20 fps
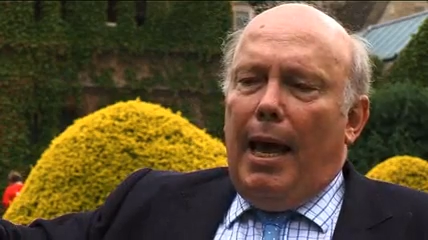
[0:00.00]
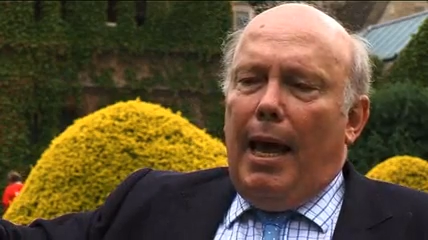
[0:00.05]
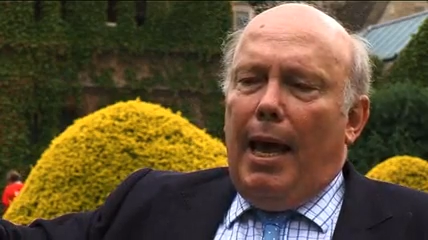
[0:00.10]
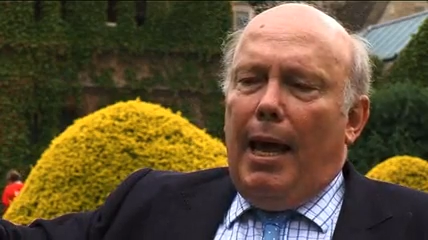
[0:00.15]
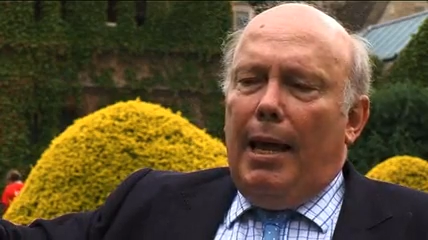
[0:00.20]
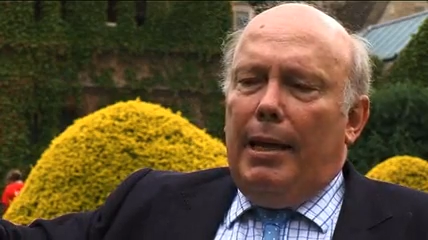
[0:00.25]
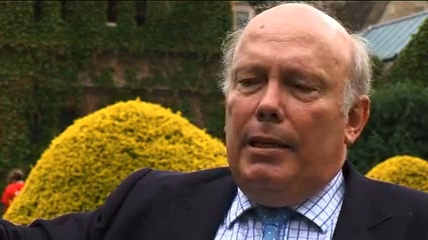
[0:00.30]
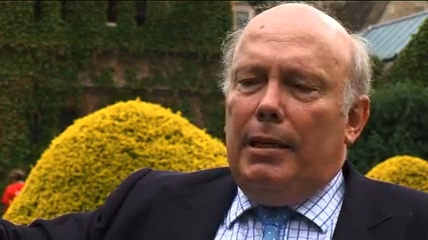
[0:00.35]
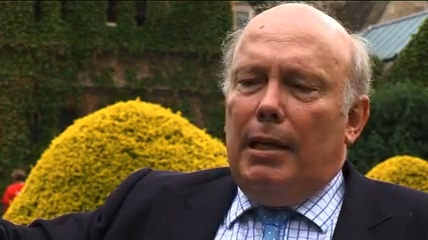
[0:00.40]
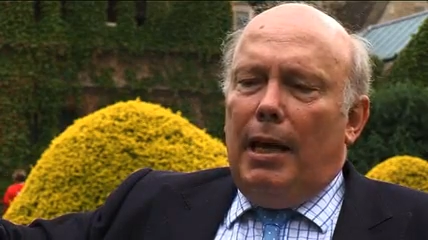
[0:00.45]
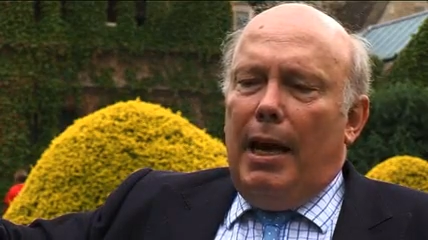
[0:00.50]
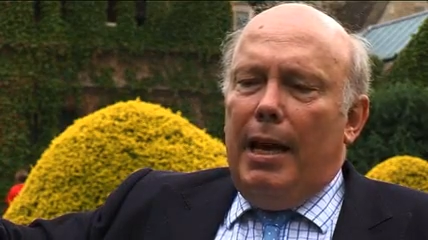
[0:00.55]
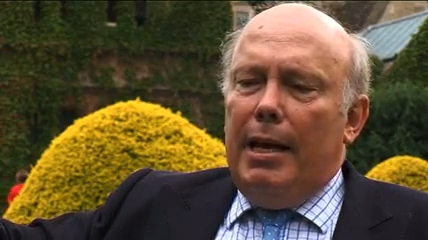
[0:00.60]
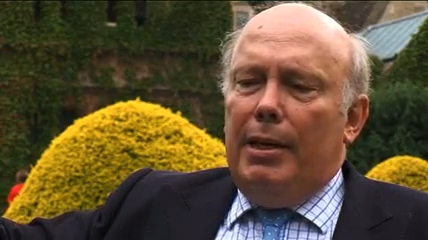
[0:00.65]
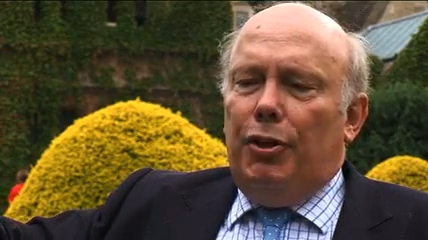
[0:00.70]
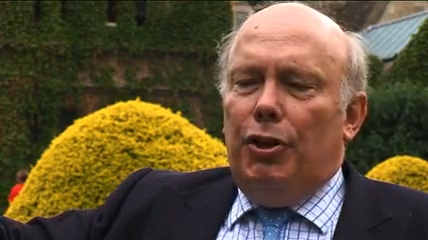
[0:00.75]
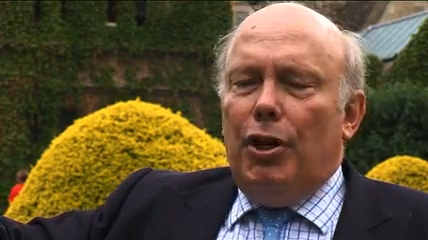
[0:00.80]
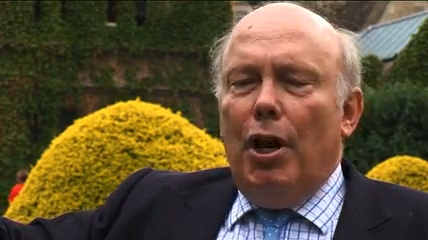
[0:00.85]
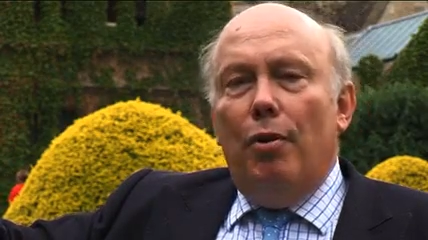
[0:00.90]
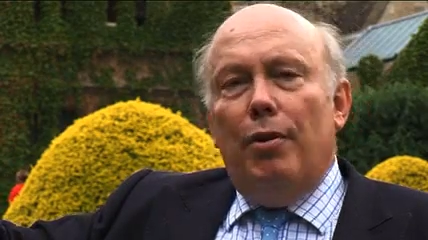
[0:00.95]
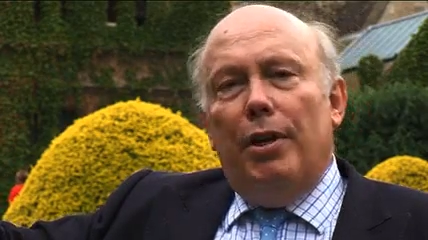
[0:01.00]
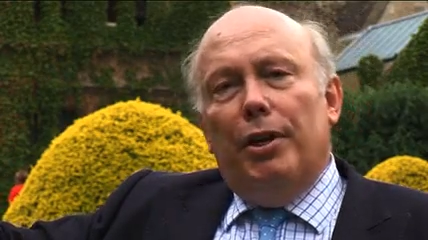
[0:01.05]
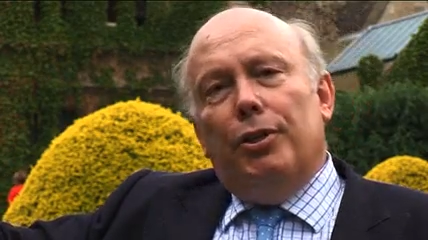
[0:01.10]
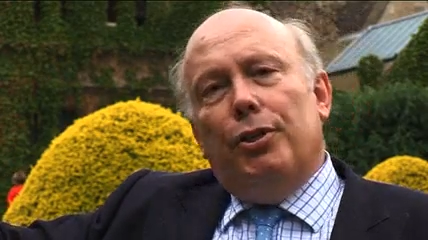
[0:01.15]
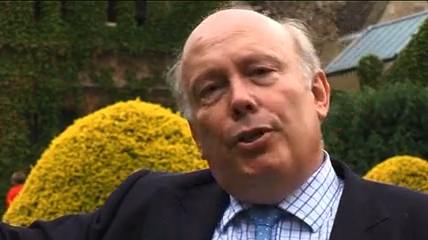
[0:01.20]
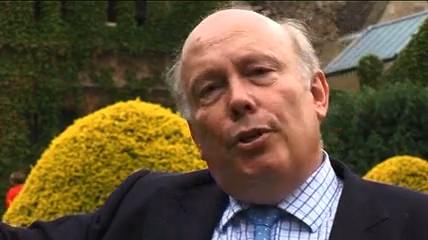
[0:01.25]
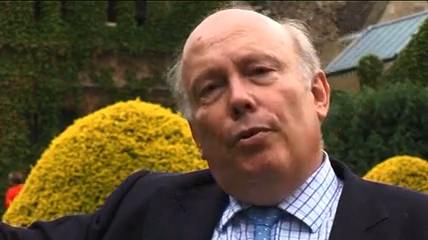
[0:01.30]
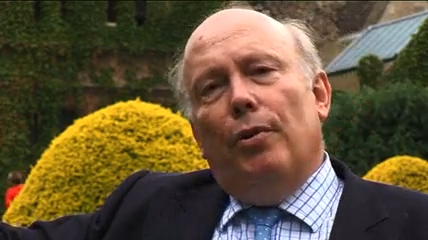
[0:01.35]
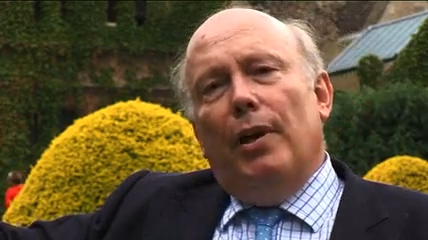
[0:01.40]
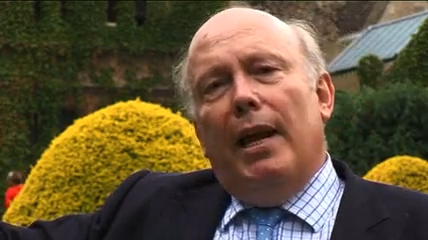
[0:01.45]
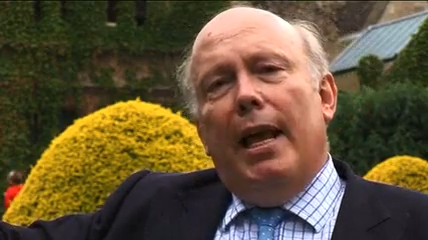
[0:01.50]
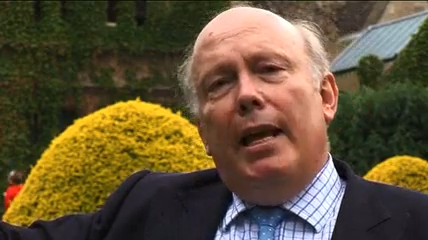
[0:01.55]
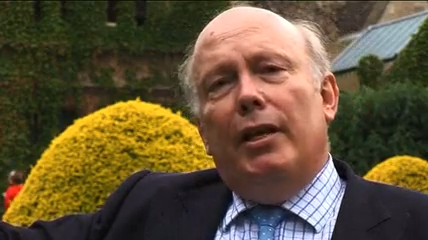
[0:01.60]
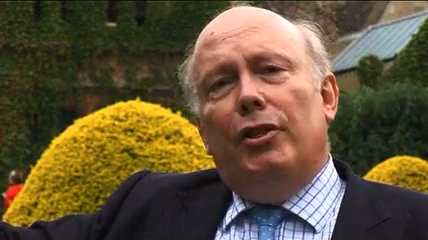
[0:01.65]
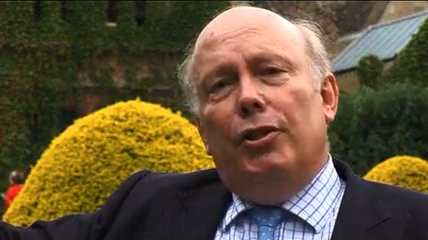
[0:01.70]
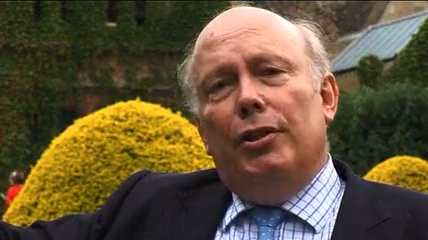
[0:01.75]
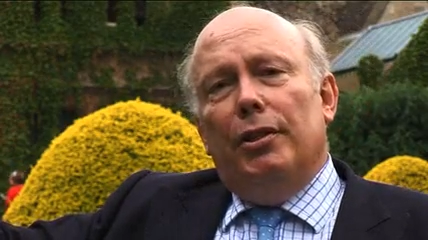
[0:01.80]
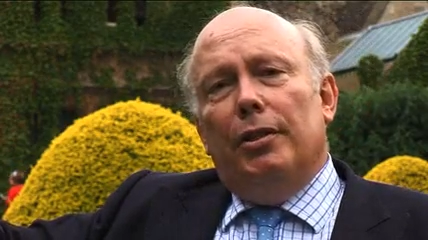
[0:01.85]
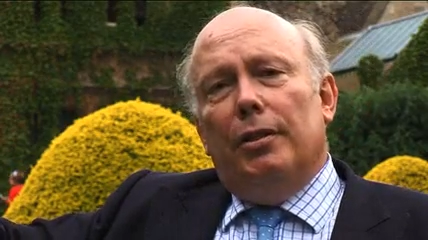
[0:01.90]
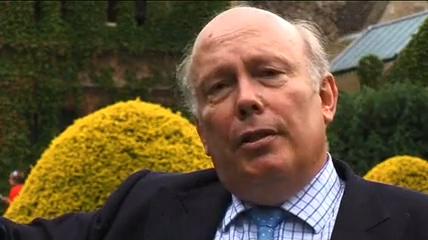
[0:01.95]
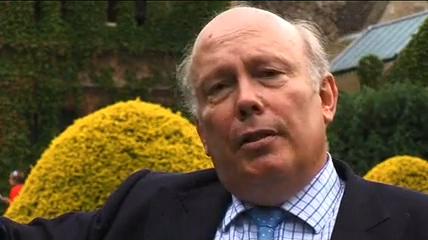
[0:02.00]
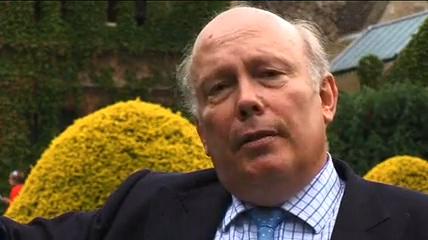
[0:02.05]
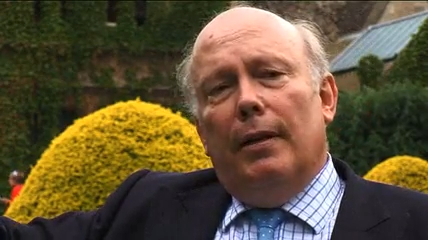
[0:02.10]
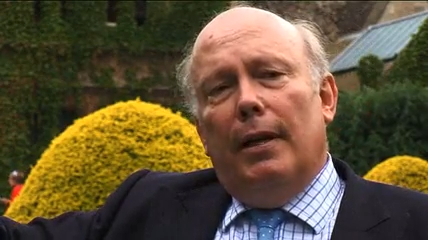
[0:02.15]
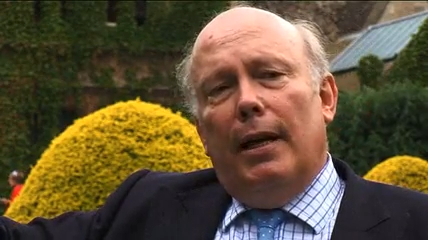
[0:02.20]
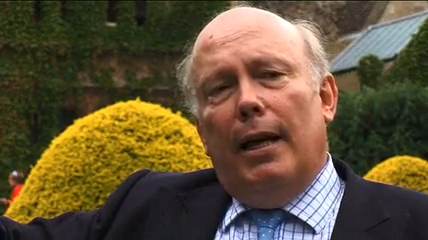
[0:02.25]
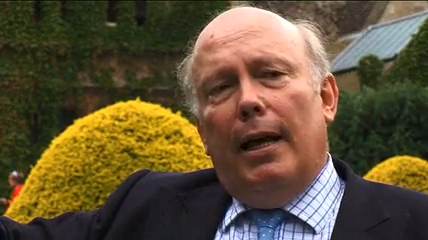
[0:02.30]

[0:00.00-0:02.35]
And I showed it to an agent,